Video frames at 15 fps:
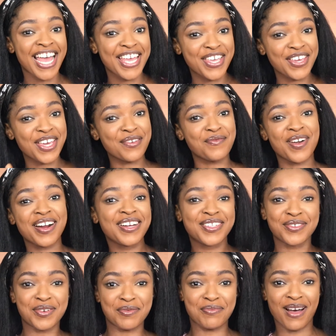You can wear it
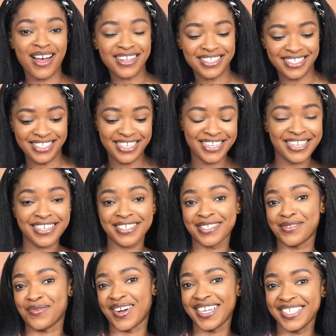to a party,
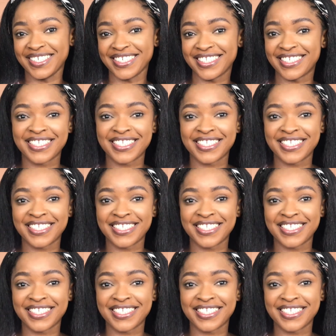because why not?